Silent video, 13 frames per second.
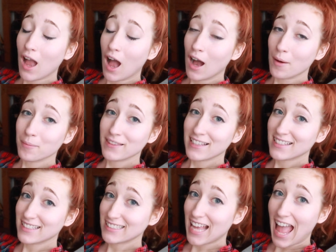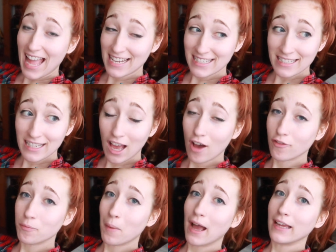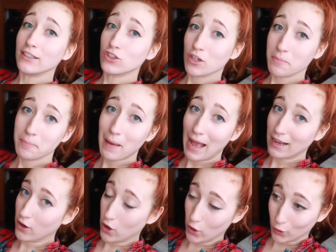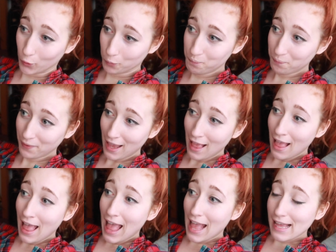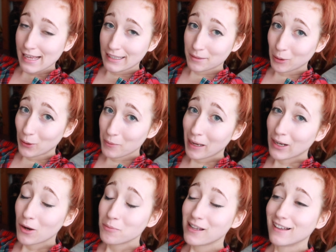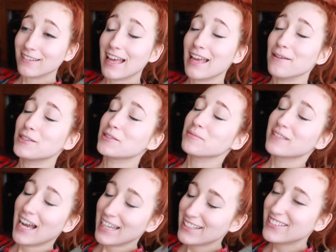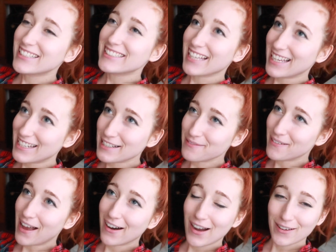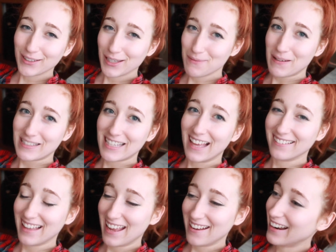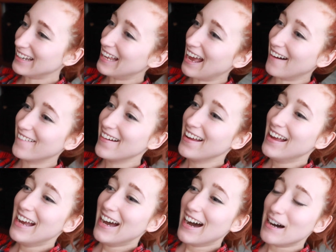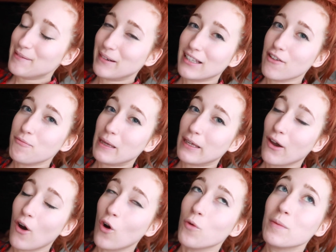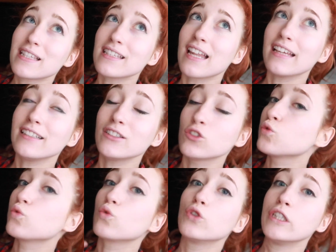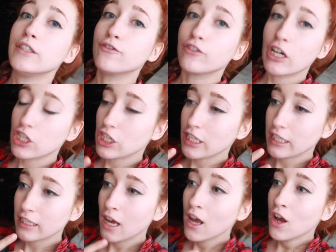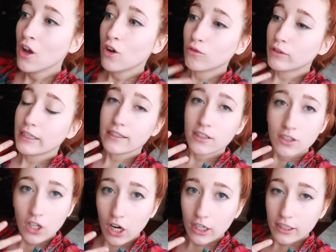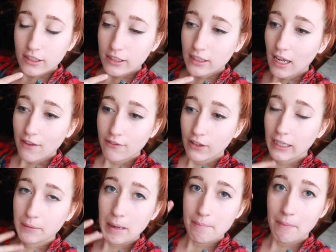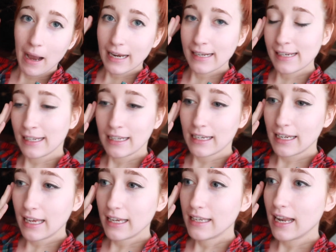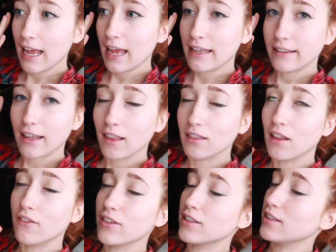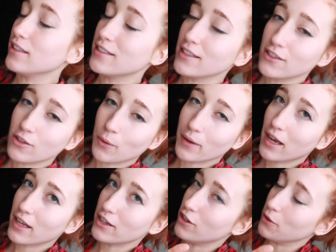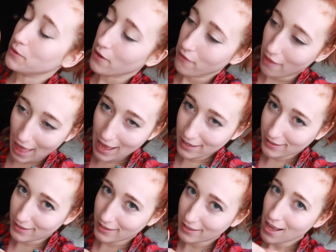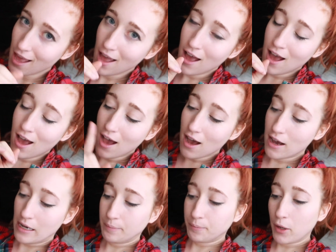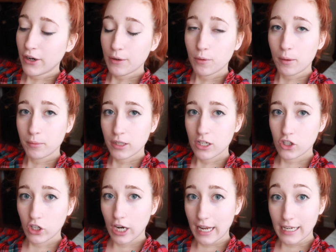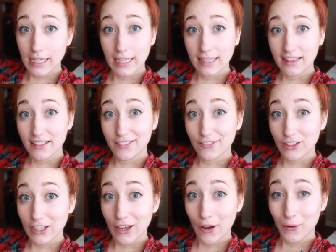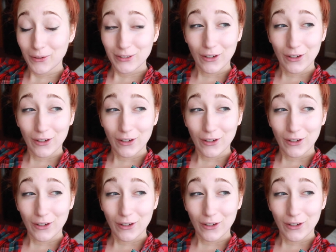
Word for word: Um, this is the end of my trip back home and I'm going back home to LA, which I'm kind of excited about. I really miss LA right now. Um, I love being home. It's a nice, refreshing restart. I feel like my mind needed it, and I love the season, so I got a dose of that. Um, all right, well, I'm gonna start editing this video.